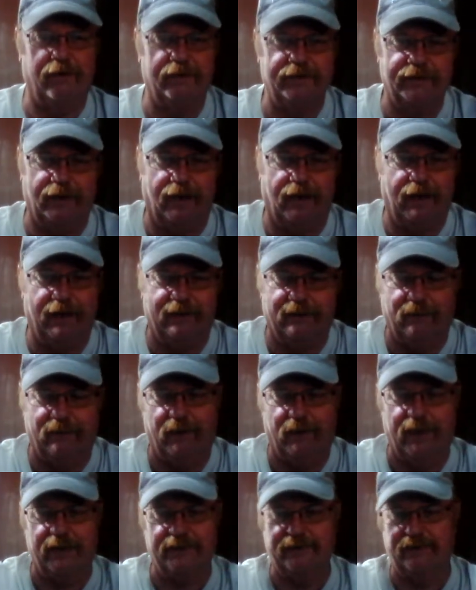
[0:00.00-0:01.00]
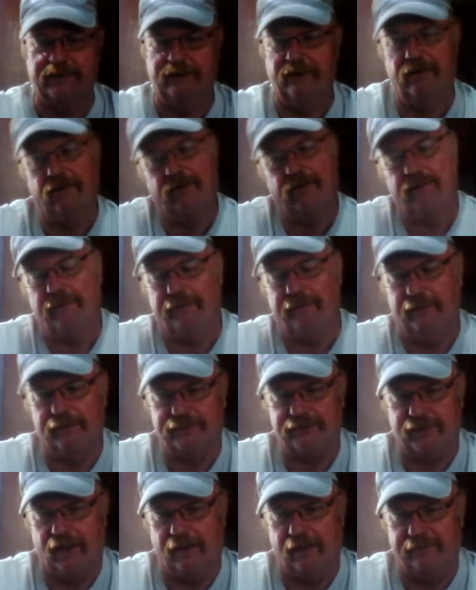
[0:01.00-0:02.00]
It's not like the West. You go to the
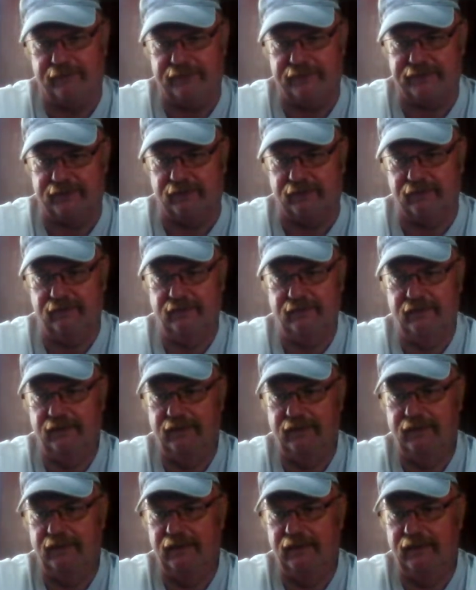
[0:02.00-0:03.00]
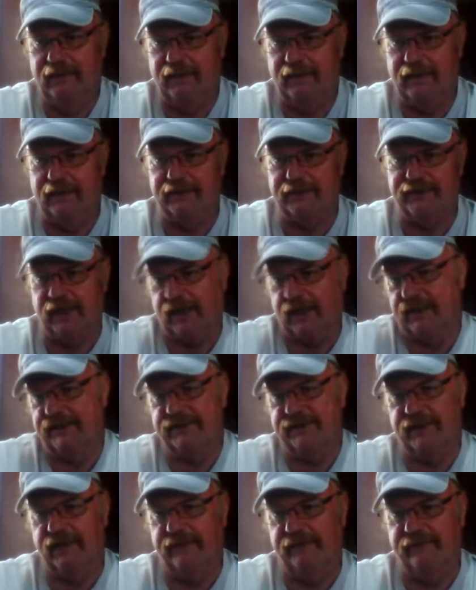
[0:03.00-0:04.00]
post office and check and
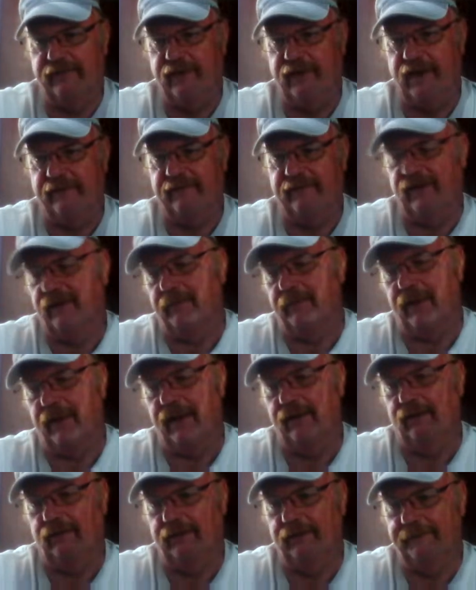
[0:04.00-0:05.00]
see if you have any mail.